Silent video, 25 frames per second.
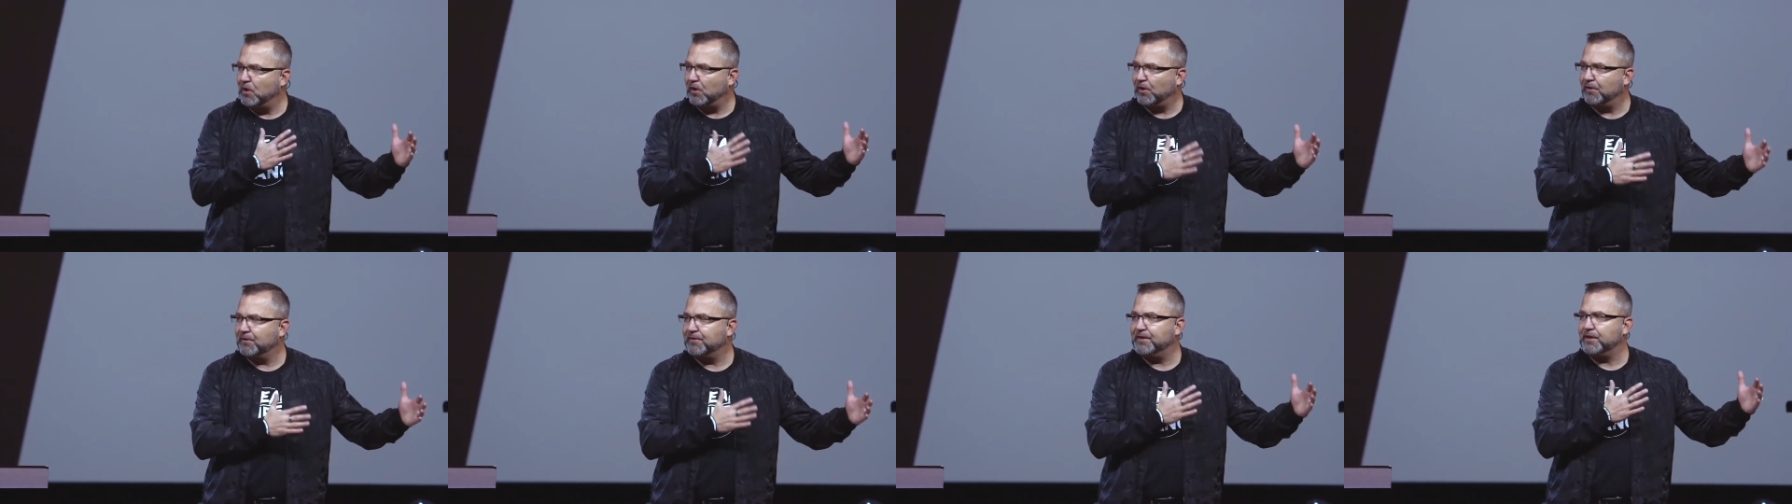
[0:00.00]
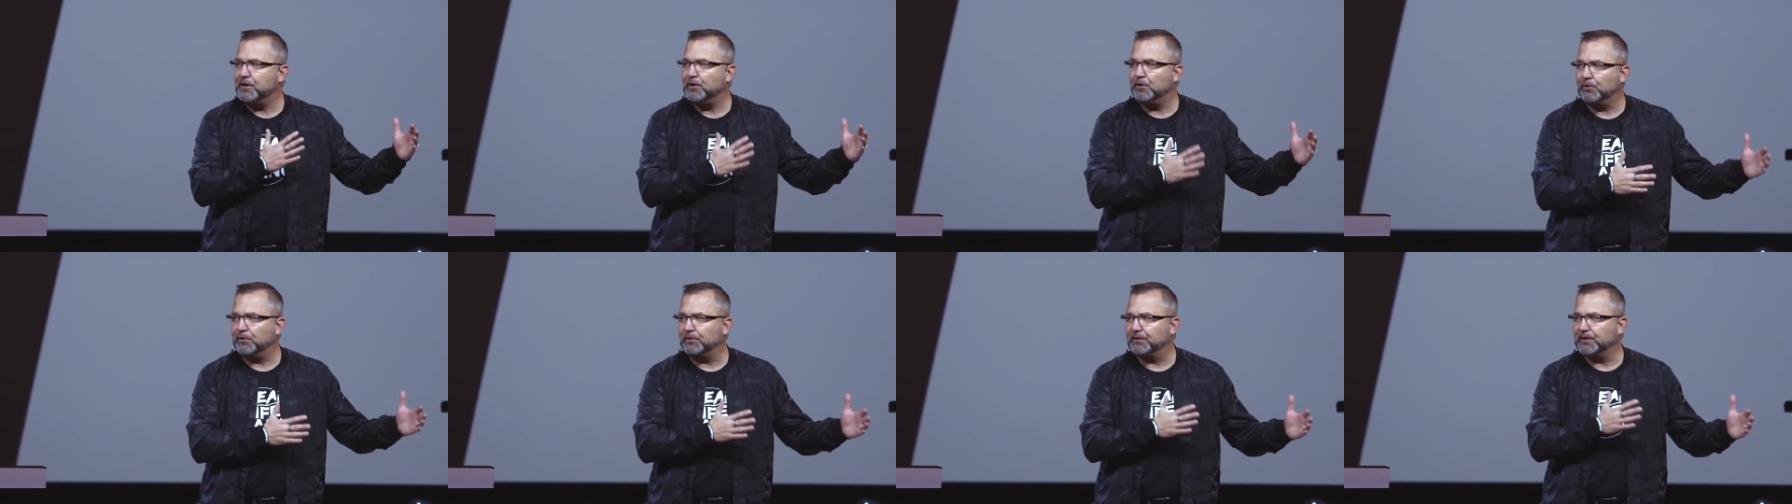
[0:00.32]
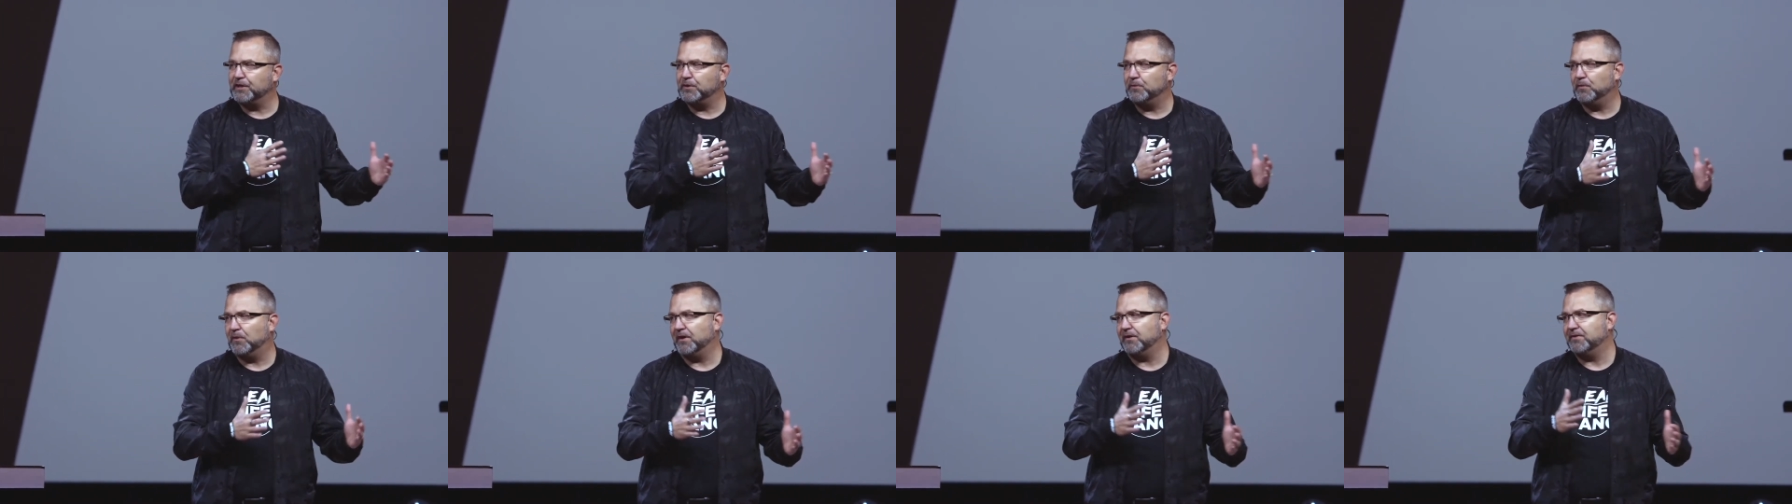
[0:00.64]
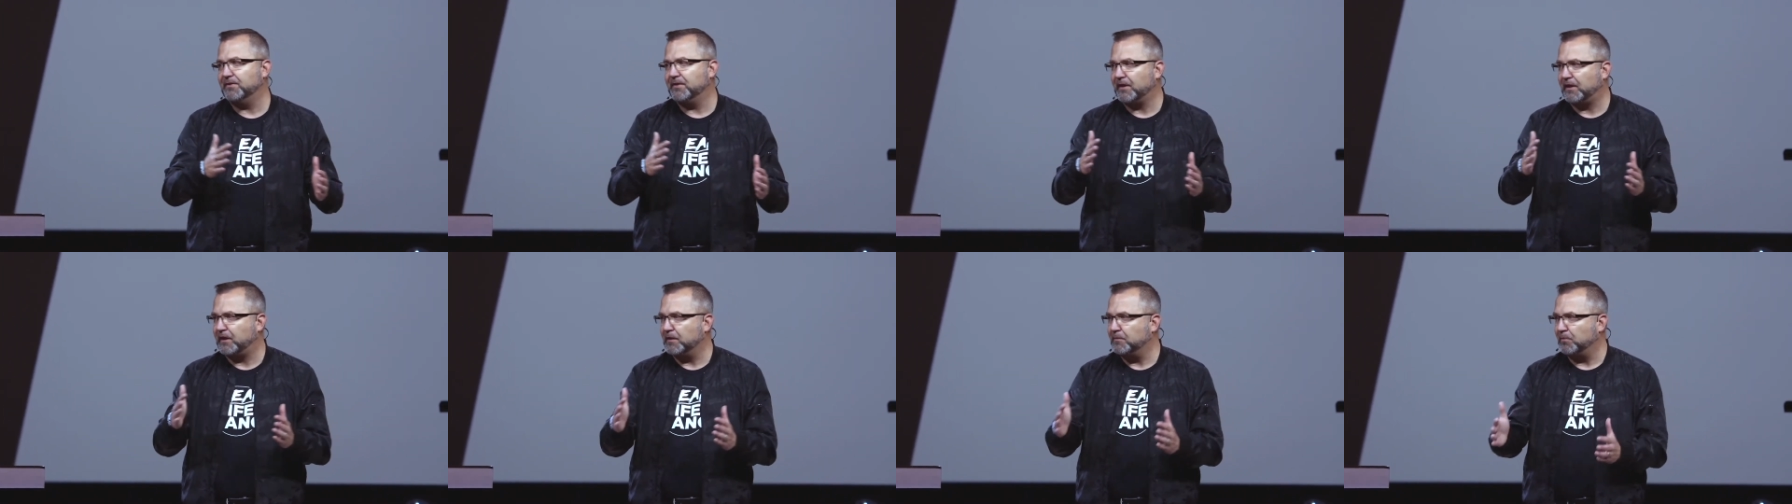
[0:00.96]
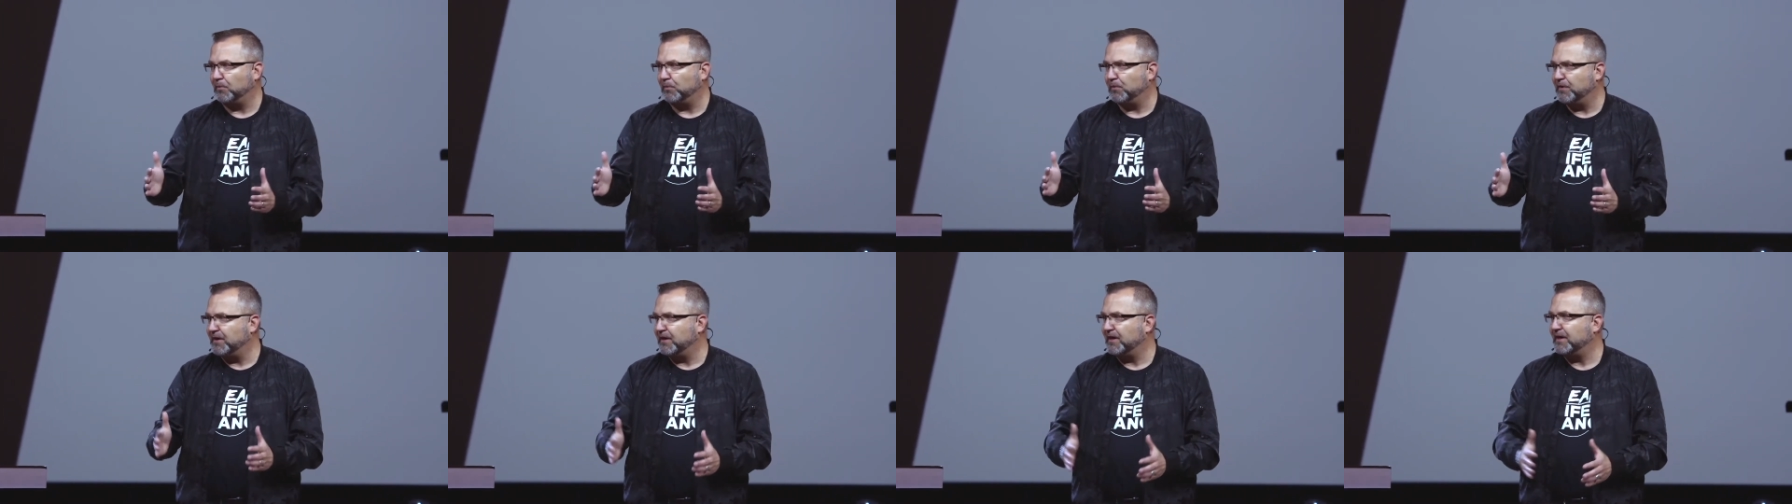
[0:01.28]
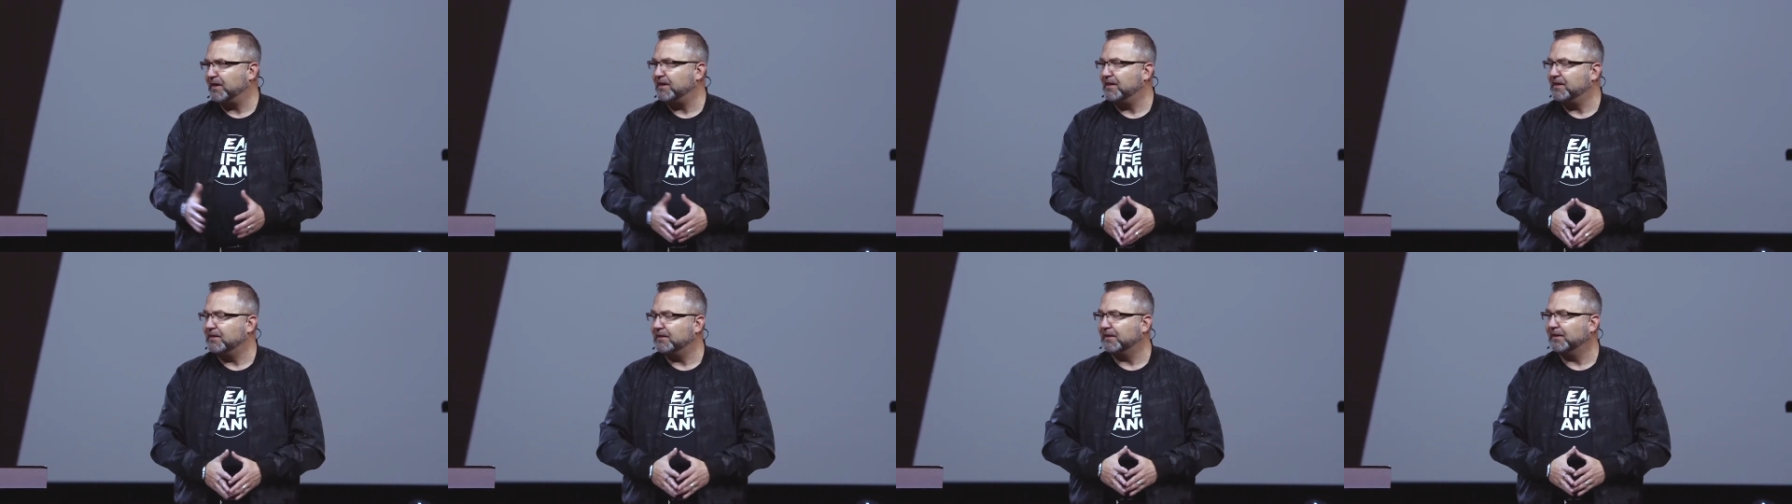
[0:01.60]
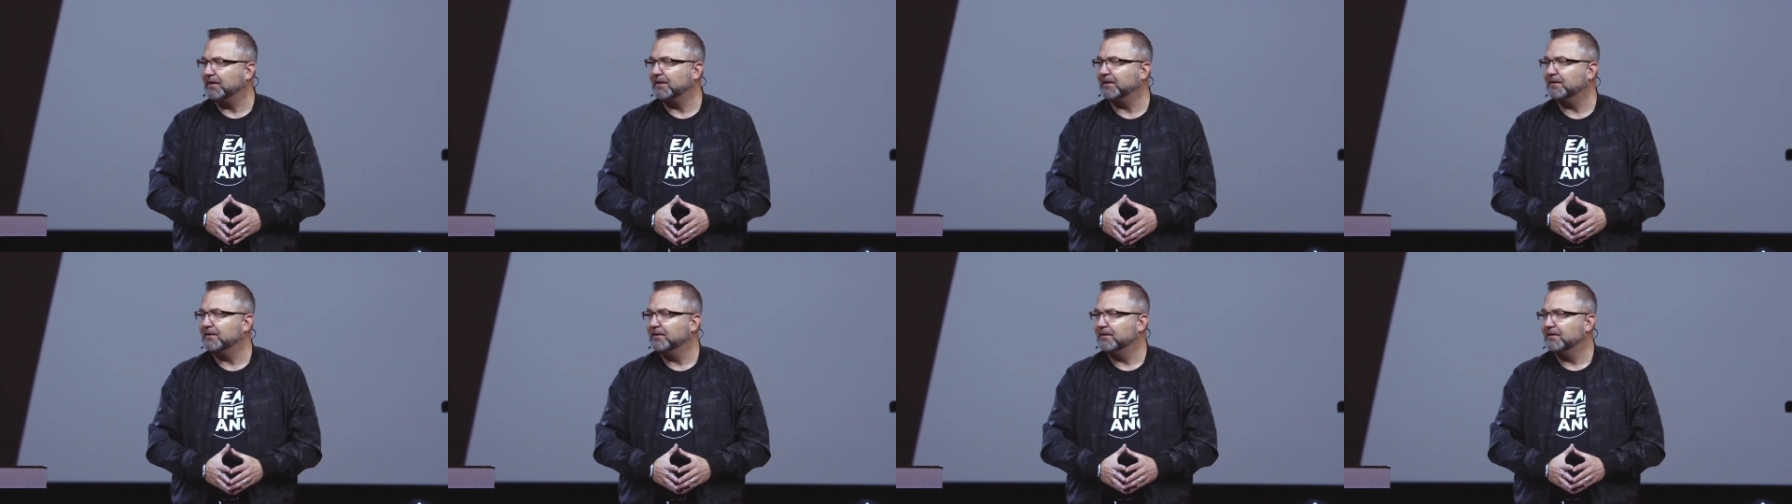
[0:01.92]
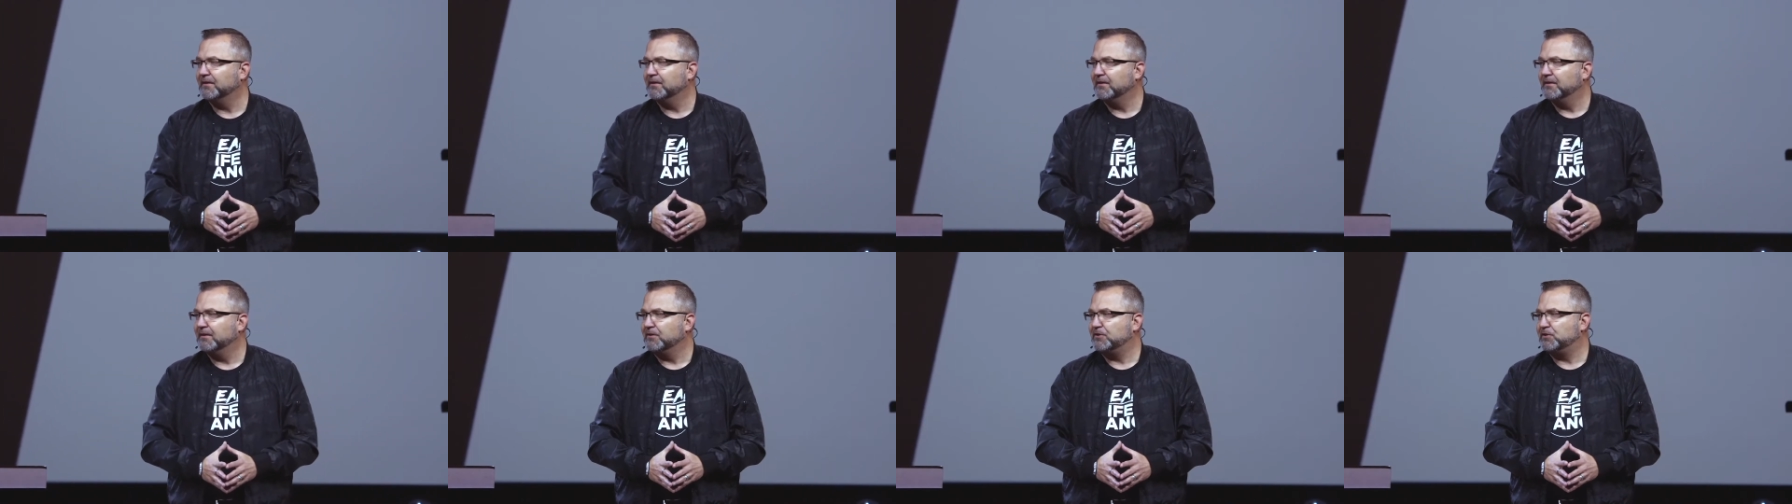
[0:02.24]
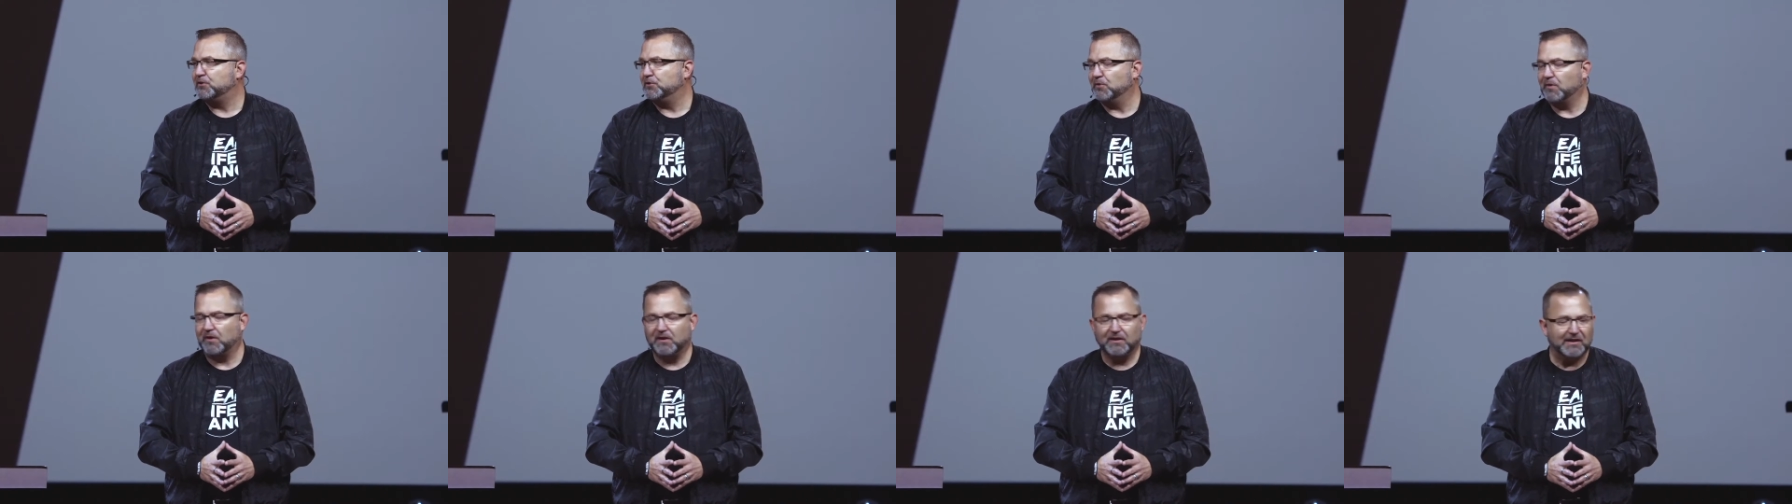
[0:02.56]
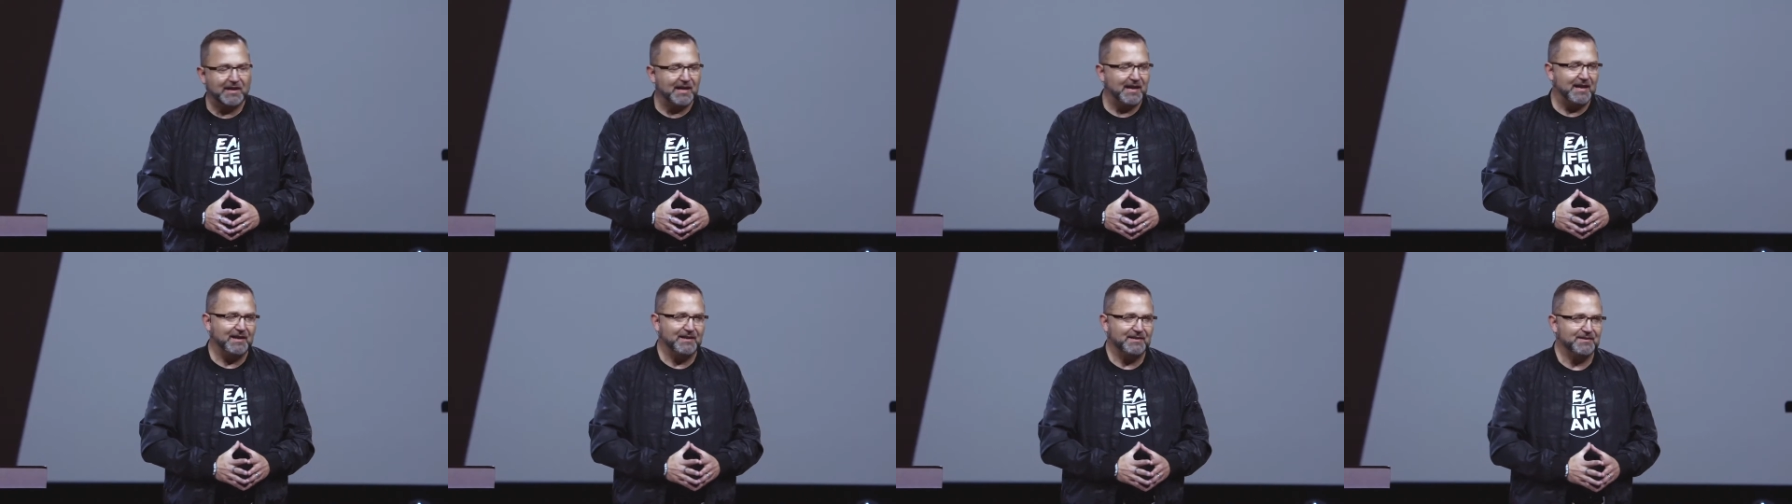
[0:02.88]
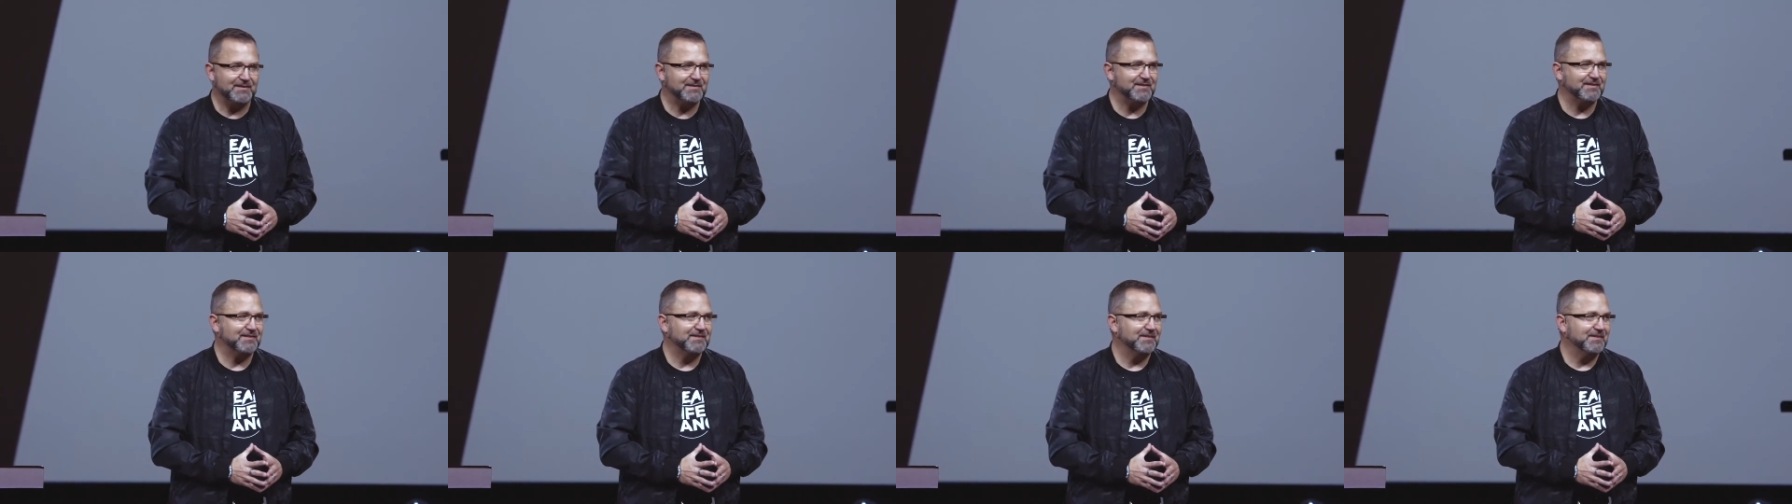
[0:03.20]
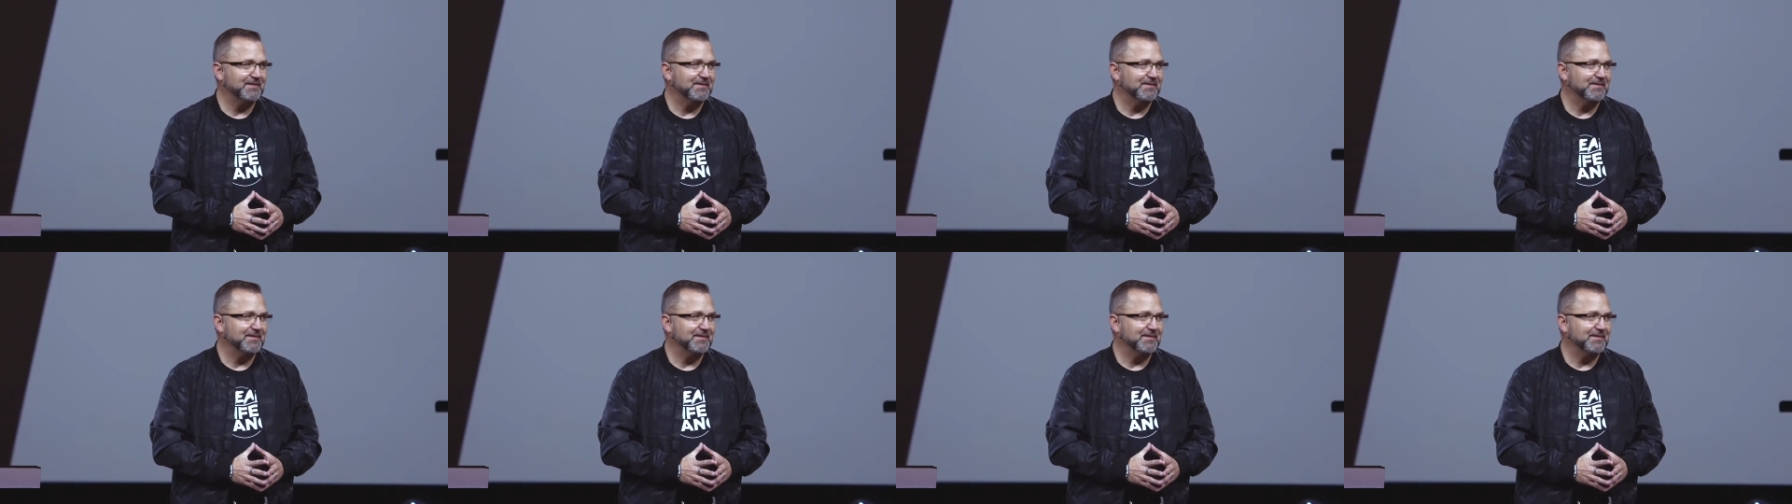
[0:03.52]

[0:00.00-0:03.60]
are the only one that can bring healing to our land.